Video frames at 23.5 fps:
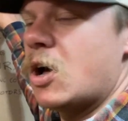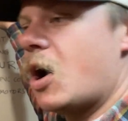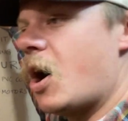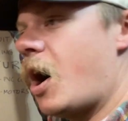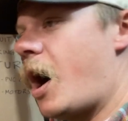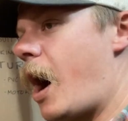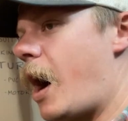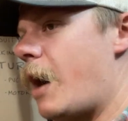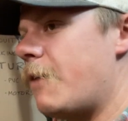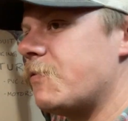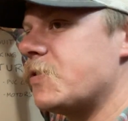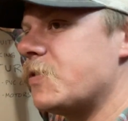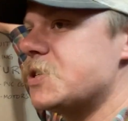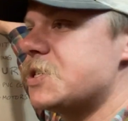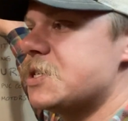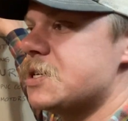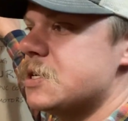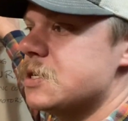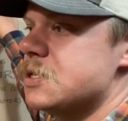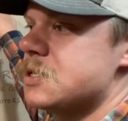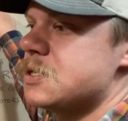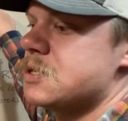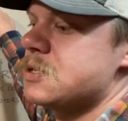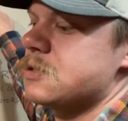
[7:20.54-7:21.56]

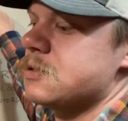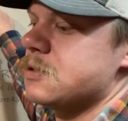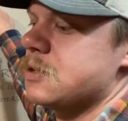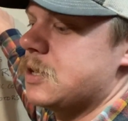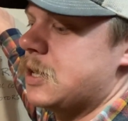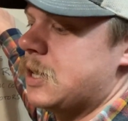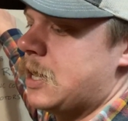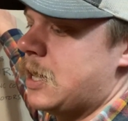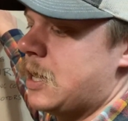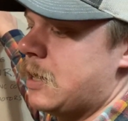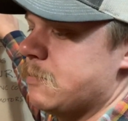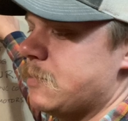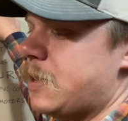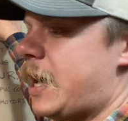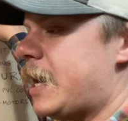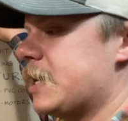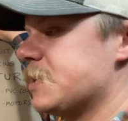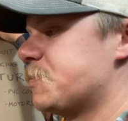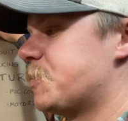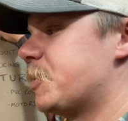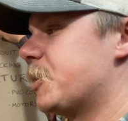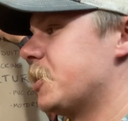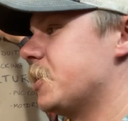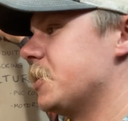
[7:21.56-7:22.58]
offices,
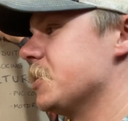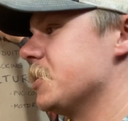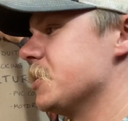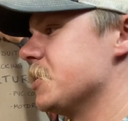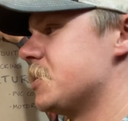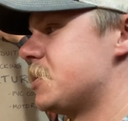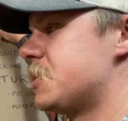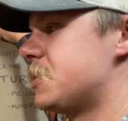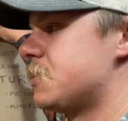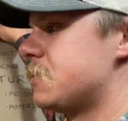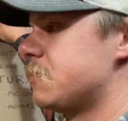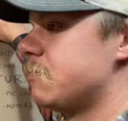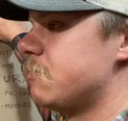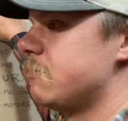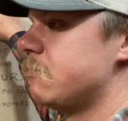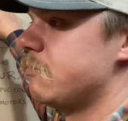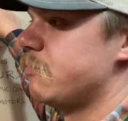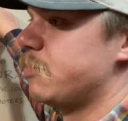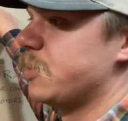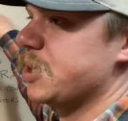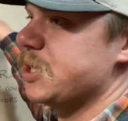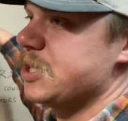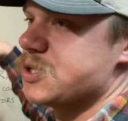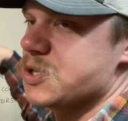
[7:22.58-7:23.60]
hospitals,
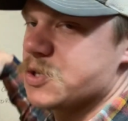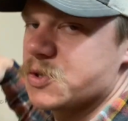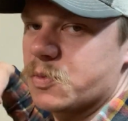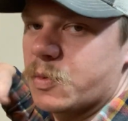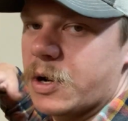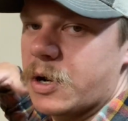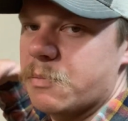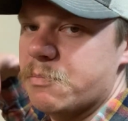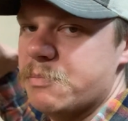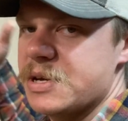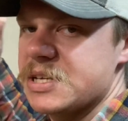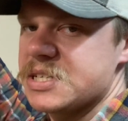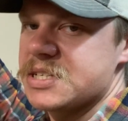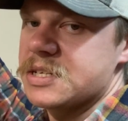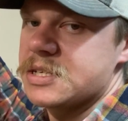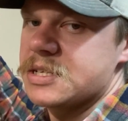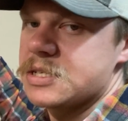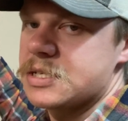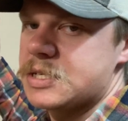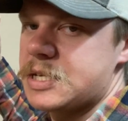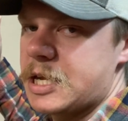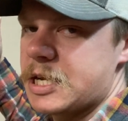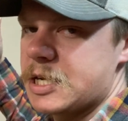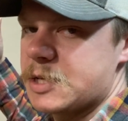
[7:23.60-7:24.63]
places where business
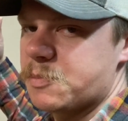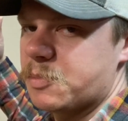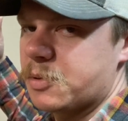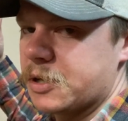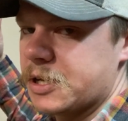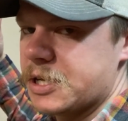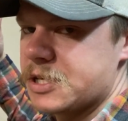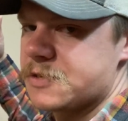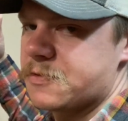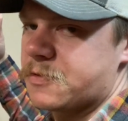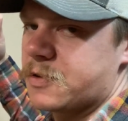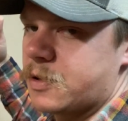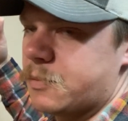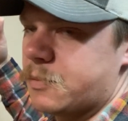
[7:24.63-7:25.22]
takes place for the